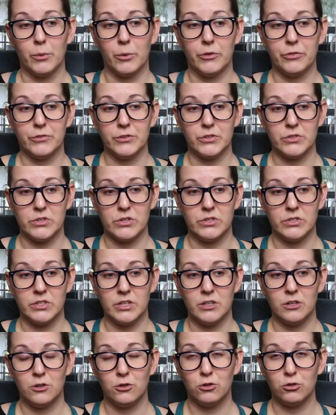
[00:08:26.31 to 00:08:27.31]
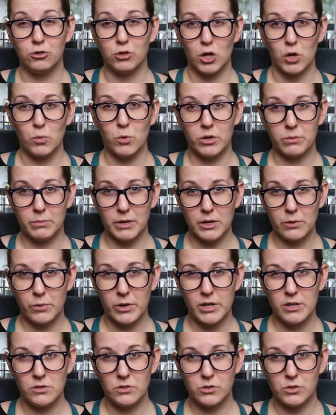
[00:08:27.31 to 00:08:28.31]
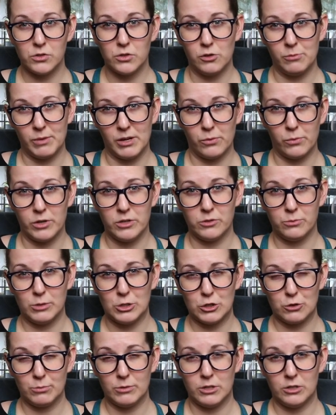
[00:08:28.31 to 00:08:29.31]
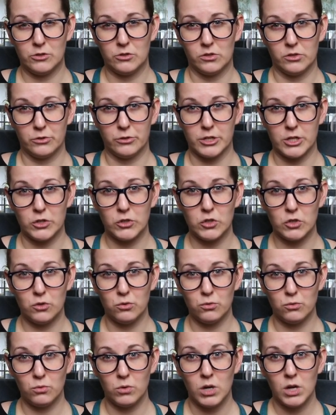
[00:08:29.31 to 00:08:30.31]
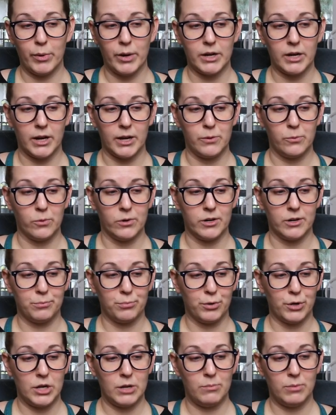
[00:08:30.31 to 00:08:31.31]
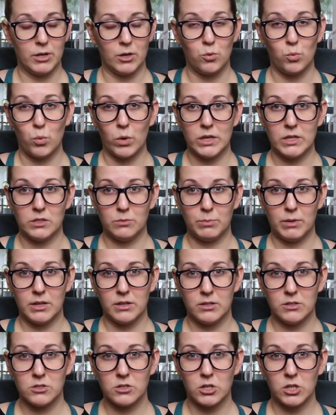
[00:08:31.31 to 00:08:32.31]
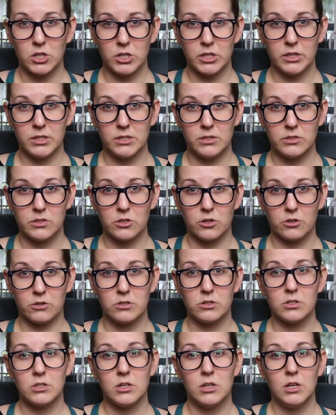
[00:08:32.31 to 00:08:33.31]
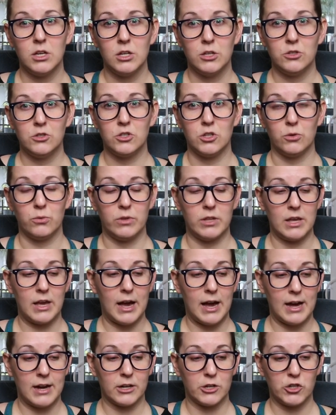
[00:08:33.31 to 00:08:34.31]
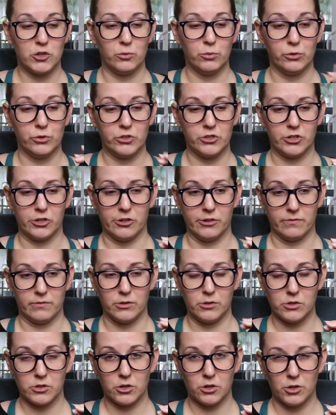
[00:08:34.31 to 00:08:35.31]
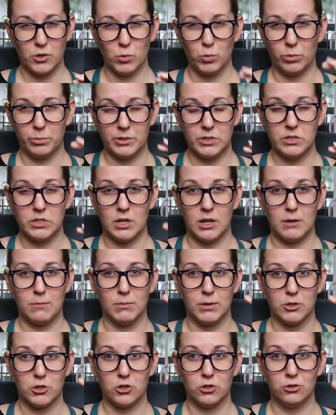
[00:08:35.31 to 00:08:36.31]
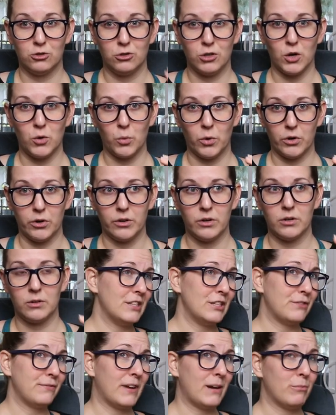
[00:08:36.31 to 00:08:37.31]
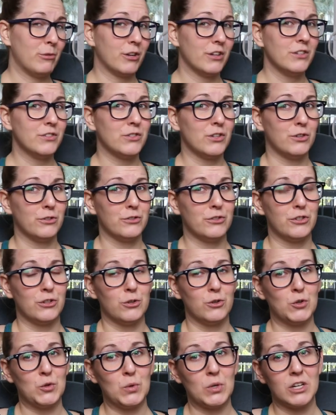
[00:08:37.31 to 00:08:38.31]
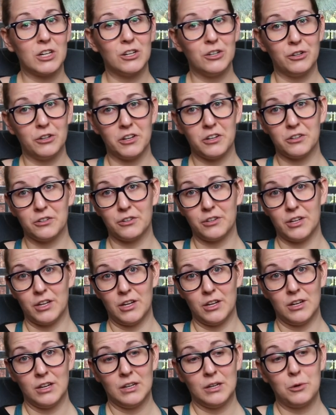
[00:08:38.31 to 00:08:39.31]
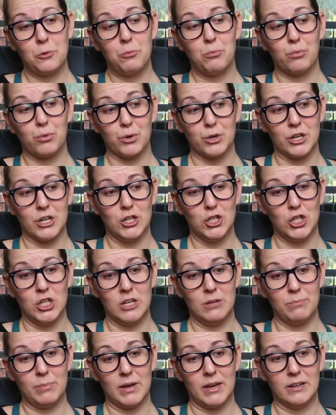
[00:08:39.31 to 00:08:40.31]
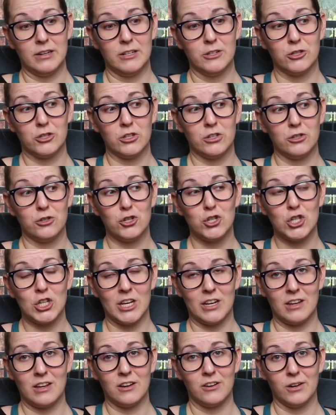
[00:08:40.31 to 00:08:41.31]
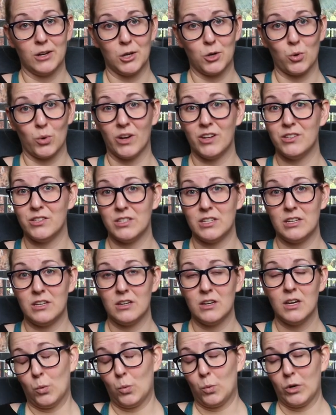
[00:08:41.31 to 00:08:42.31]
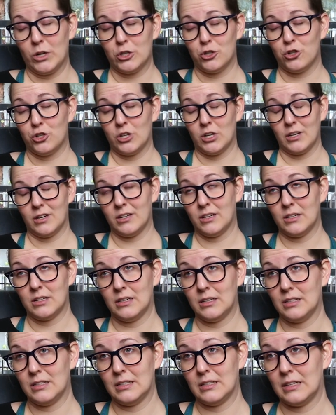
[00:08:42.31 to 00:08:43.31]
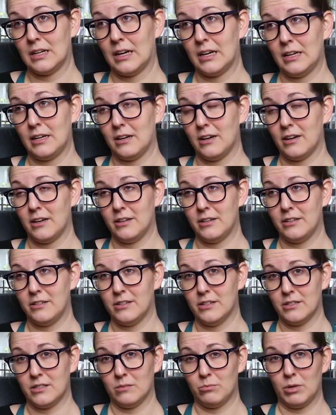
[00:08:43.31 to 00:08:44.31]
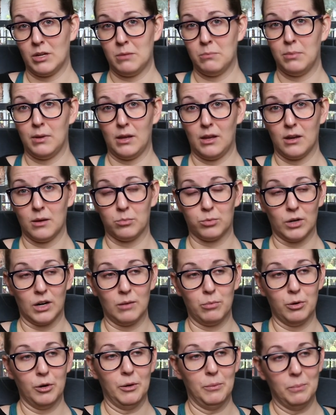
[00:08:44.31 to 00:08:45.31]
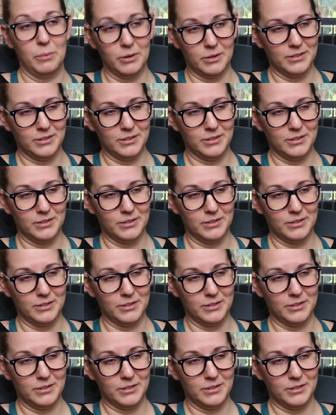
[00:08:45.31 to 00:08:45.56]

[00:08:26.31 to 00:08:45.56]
I want this to sit low on my waist, so my waist measurement is thirty-two, but I want a pretty big waistband on this skirt. So the actual start of the skirt will be sitting much lower. This fabric is also clearly pretty cheap and it's shedding like crazy, which I, I anticipate being a problem,